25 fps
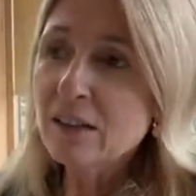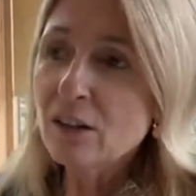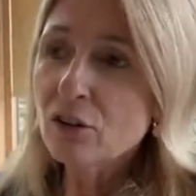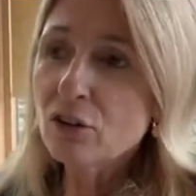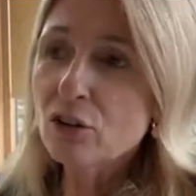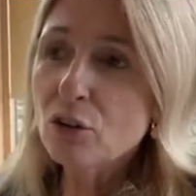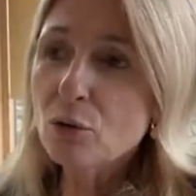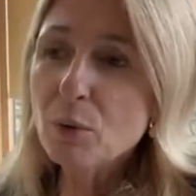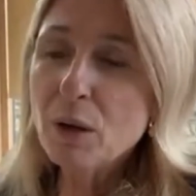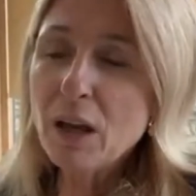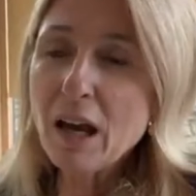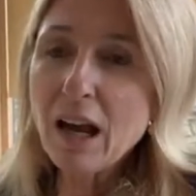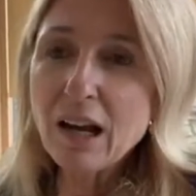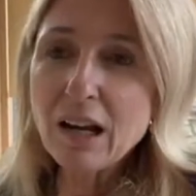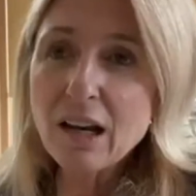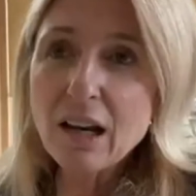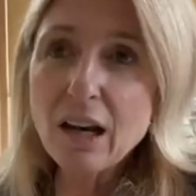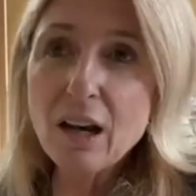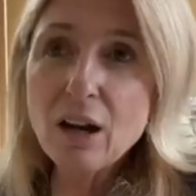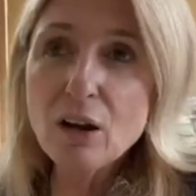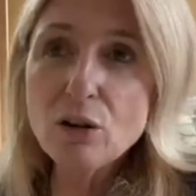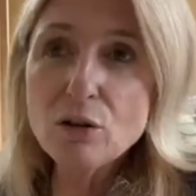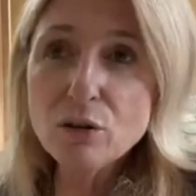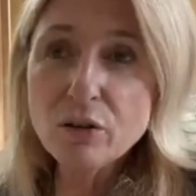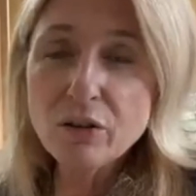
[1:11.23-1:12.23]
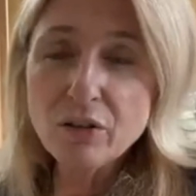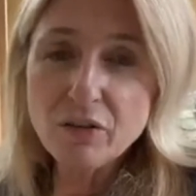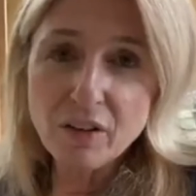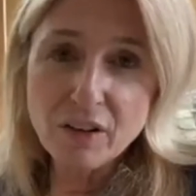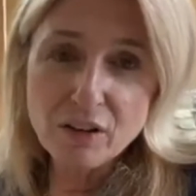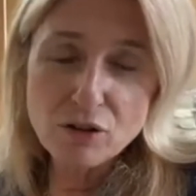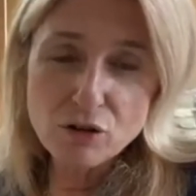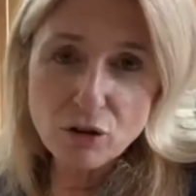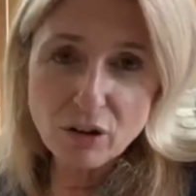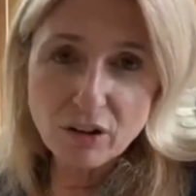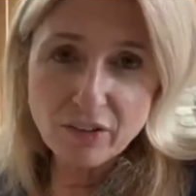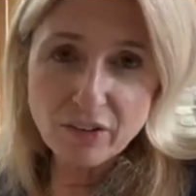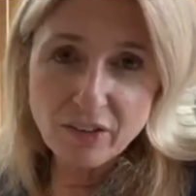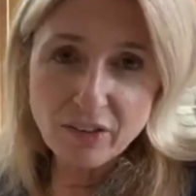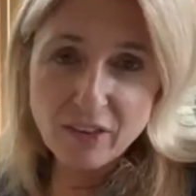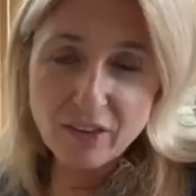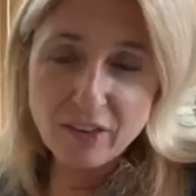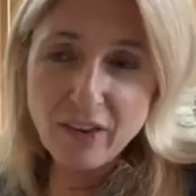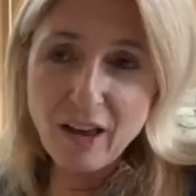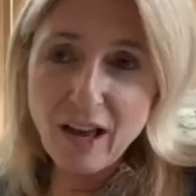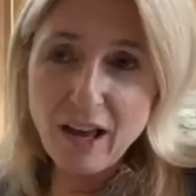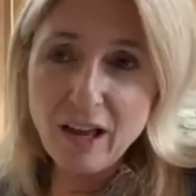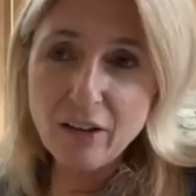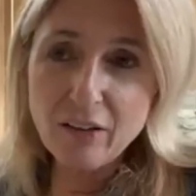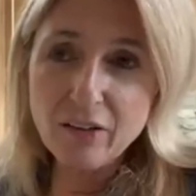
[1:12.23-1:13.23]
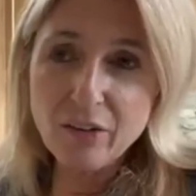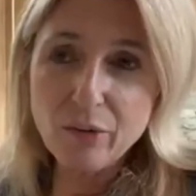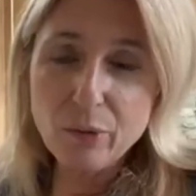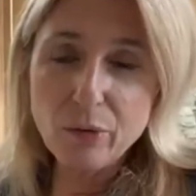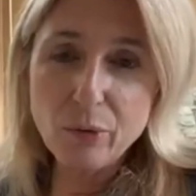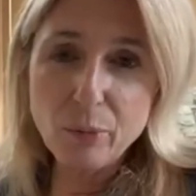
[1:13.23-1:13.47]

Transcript: So we had loads of interest. This house